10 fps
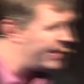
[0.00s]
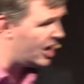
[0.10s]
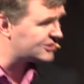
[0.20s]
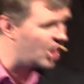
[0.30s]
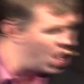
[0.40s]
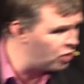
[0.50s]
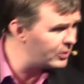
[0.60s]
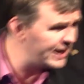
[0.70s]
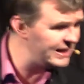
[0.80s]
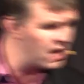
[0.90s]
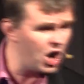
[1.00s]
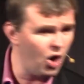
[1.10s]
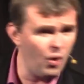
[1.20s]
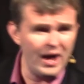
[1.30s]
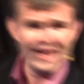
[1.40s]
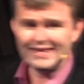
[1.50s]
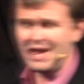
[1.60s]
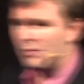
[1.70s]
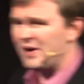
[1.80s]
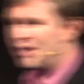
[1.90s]
ought to already know,
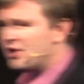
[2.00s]
yet we are